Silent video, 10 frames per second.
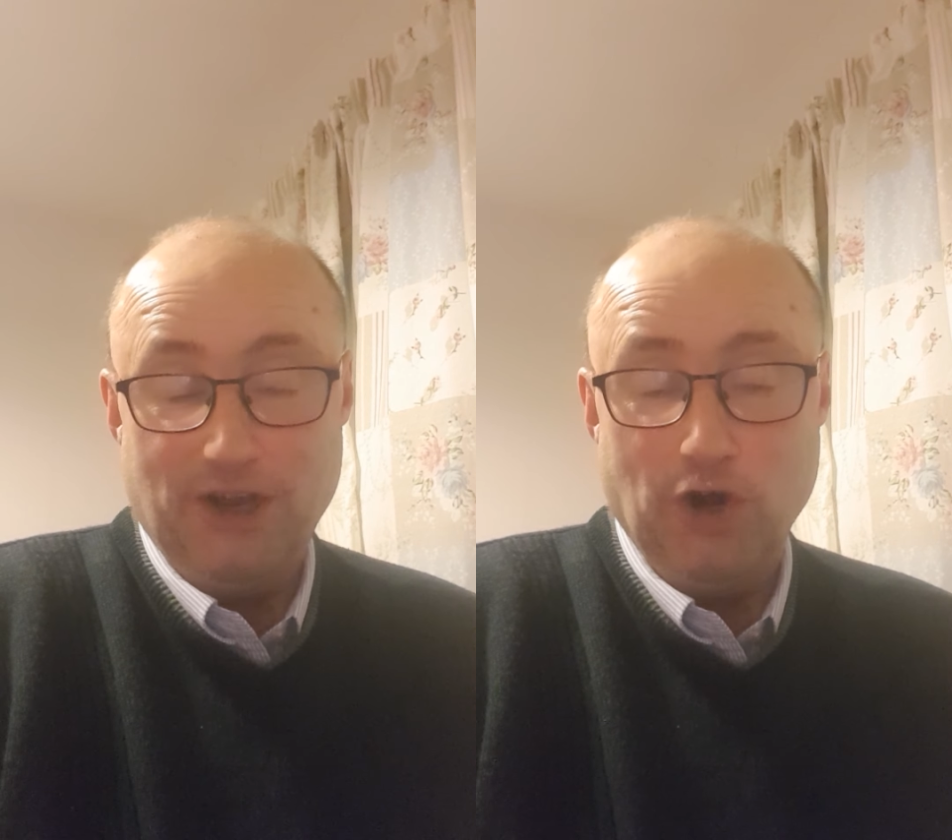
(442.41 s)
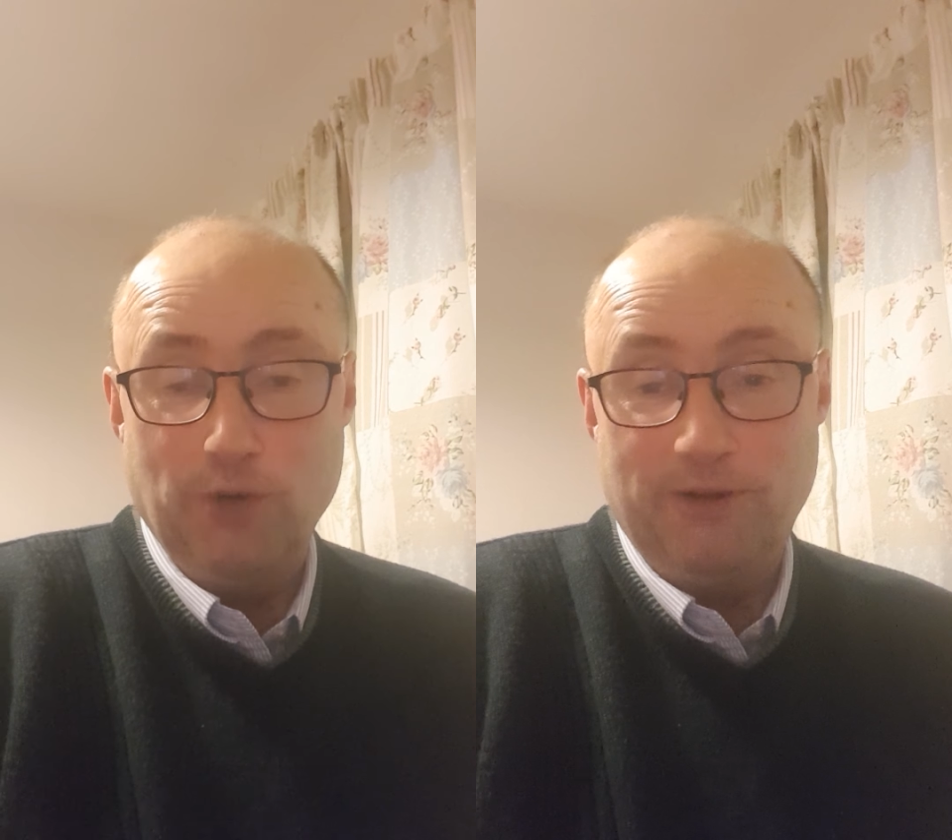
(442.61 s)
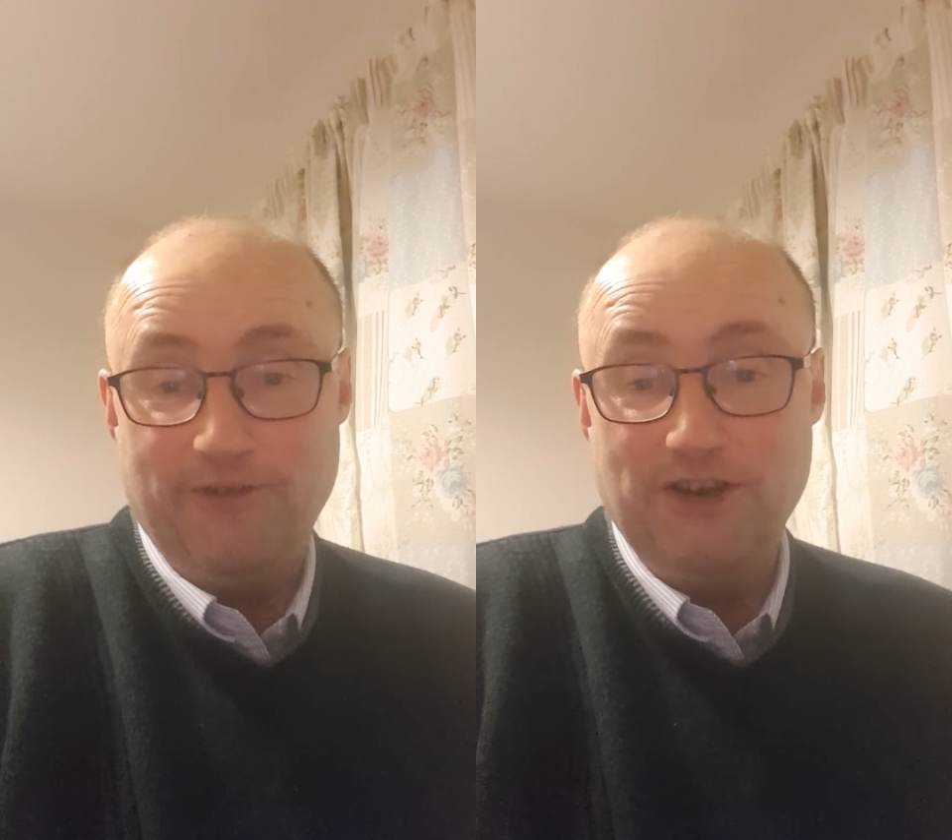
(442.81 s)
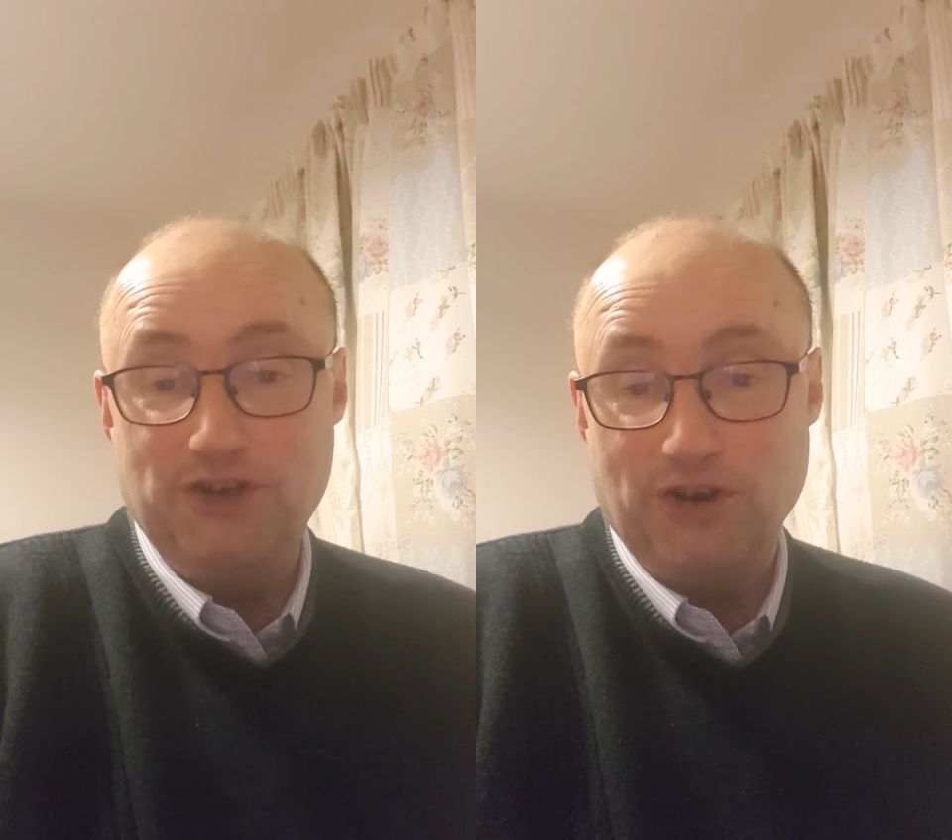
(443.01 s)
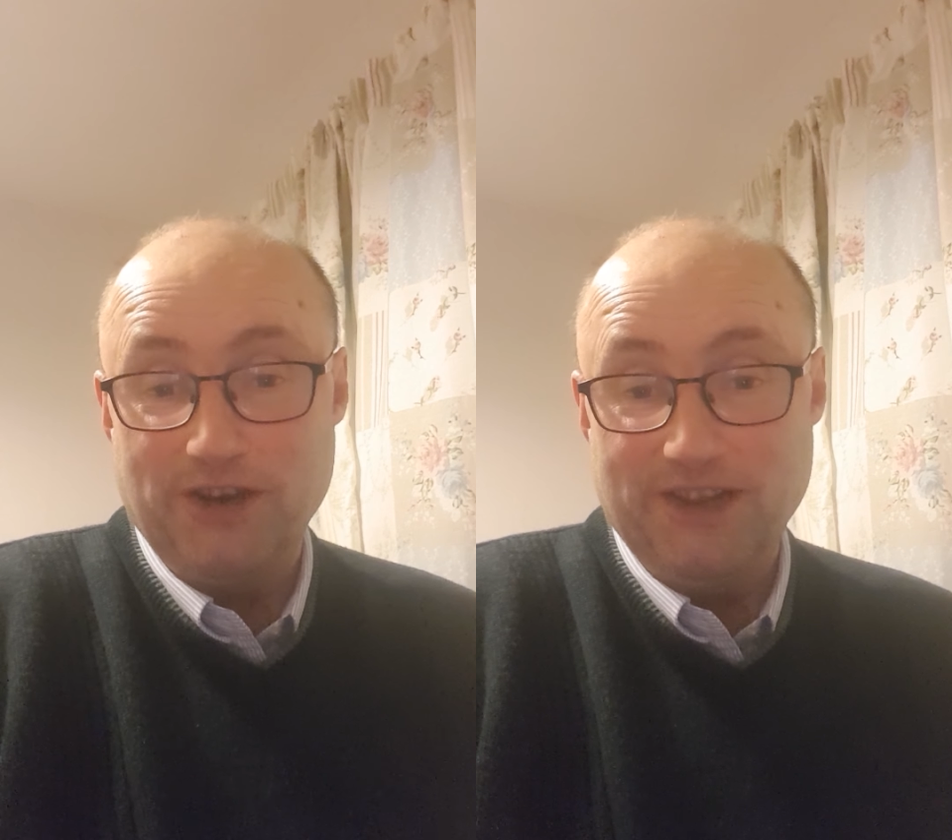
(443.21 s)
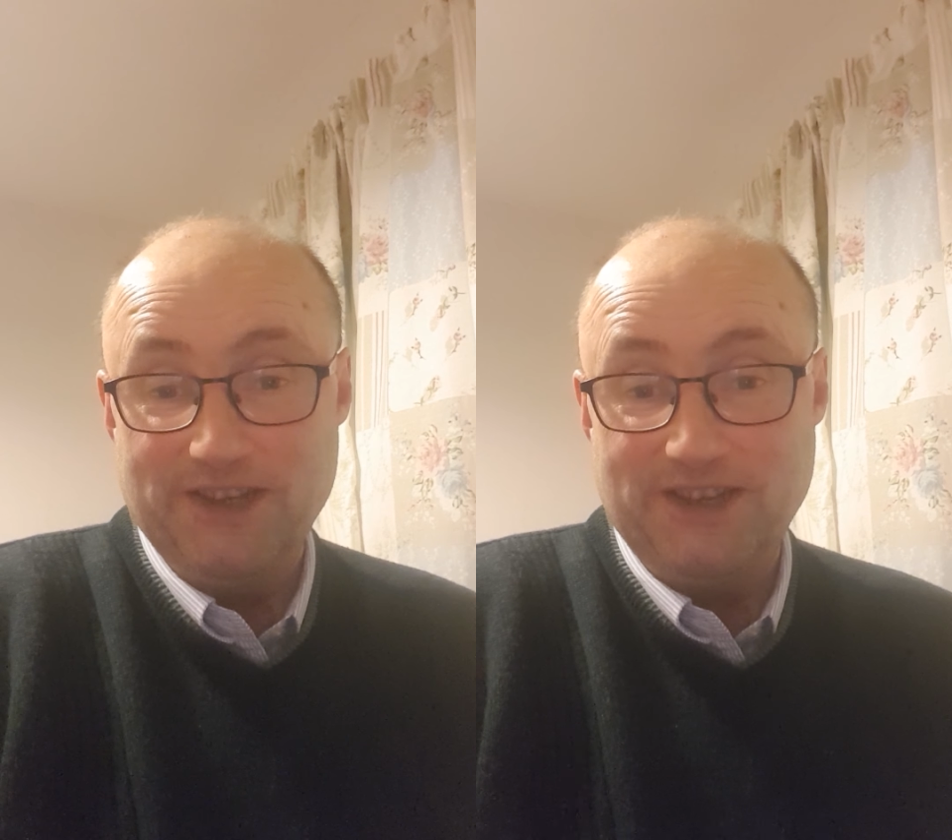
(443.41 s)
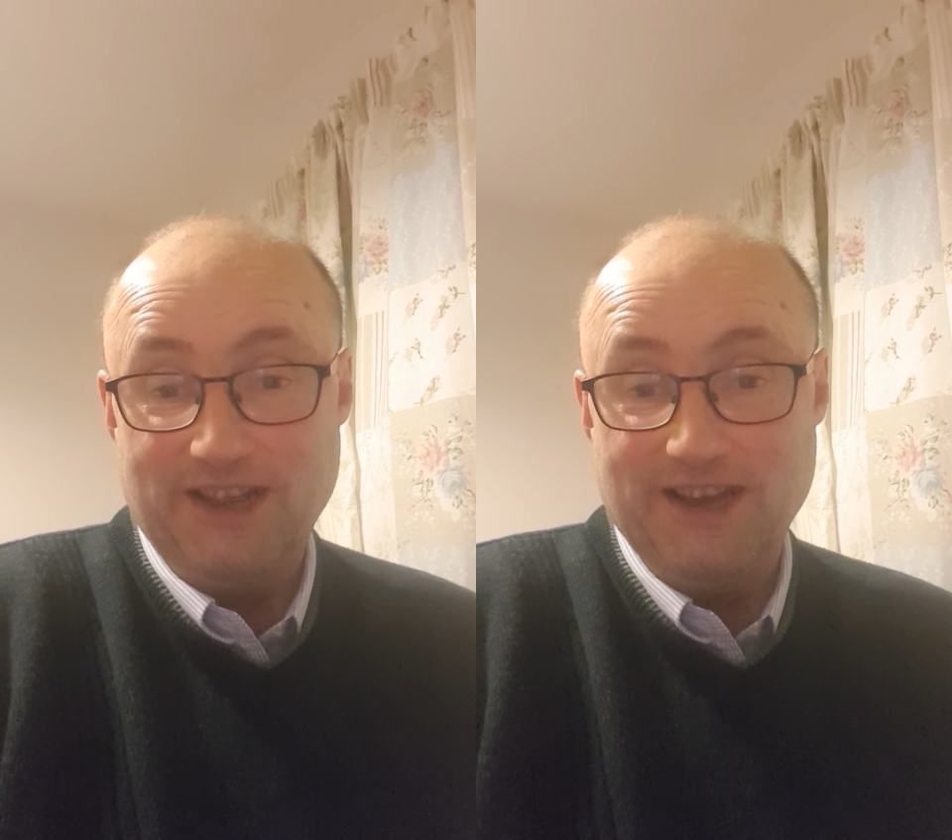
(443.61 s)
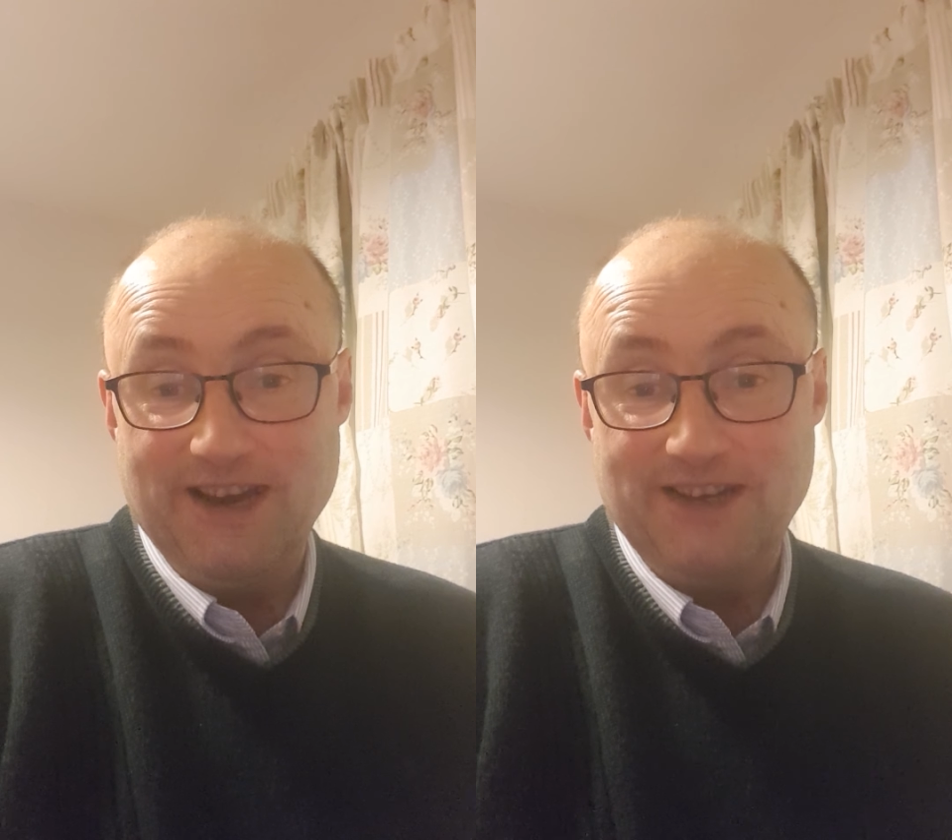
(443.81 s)
Hope you've enjoyed listening,
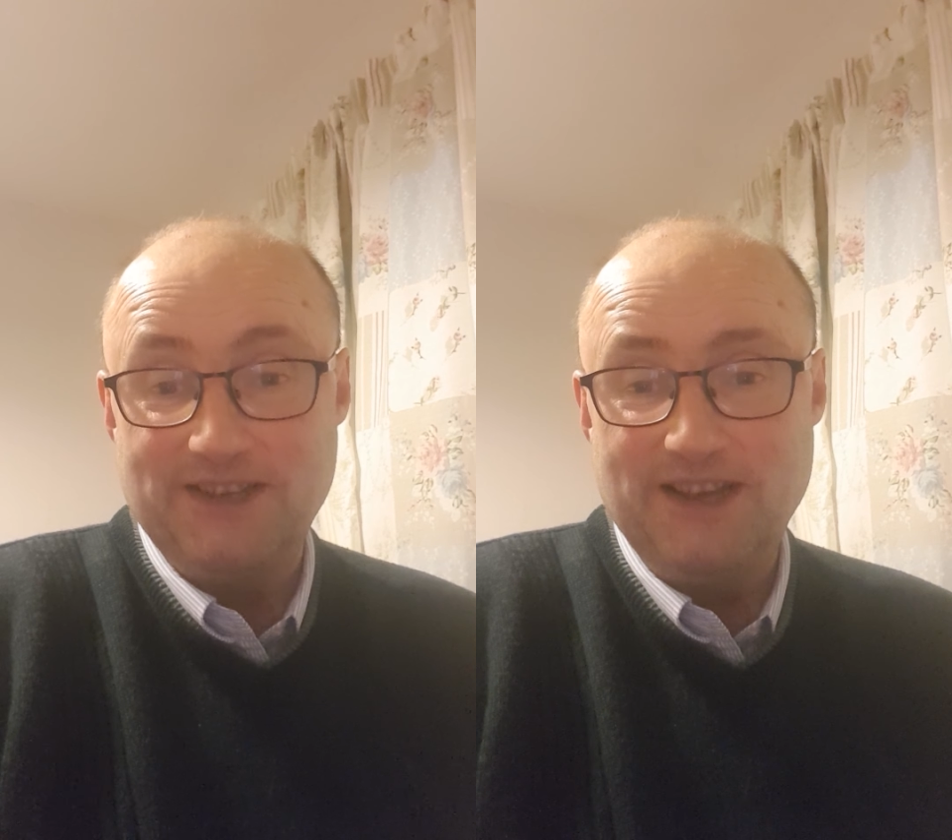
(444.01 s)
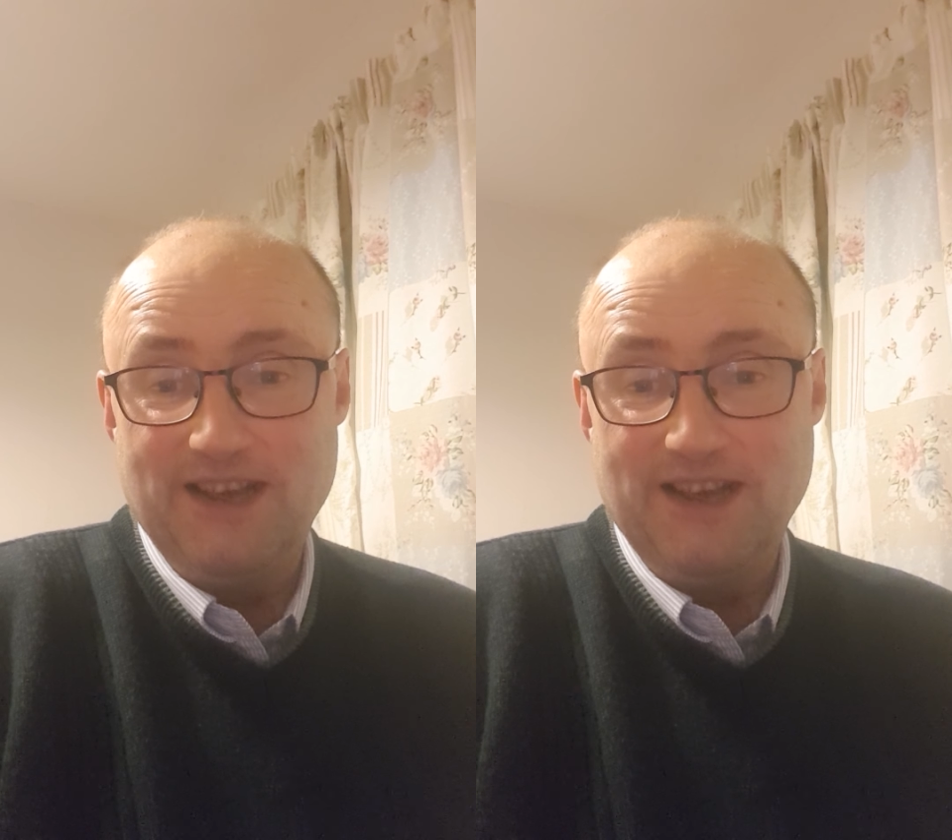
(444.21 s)
guys,